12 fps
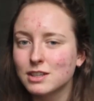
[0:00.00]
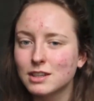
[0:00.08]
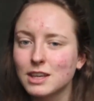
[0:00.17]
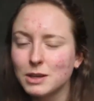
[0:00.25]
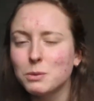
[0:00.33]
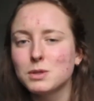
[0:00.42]
And
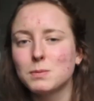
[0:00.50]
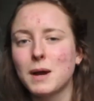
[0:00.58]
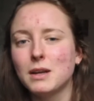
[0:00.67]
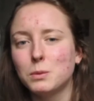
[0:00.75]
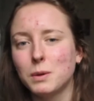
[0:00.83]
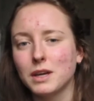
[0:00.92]
he was,
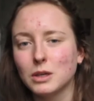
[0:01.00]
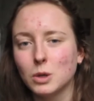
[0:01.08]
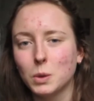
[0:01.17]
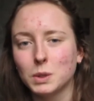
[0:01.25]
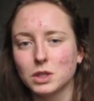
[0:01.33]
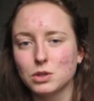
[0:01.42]
by the way,
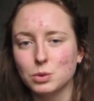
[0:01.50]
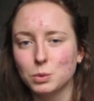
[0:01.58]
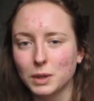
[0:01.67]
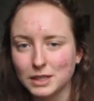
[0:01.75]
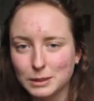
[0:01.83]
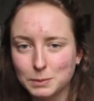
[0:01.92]
going to
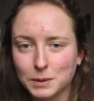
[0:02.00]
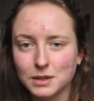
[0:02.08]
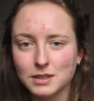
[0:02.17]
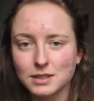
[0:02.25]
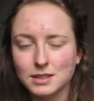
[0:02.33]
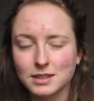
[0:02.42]

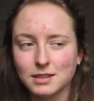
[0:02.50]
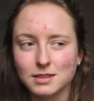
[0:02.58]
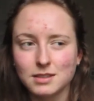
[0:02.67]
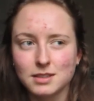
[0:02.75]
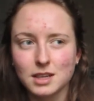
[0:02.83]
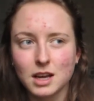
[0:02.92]
Ventspils.
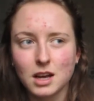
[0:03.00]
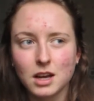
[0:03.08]
It's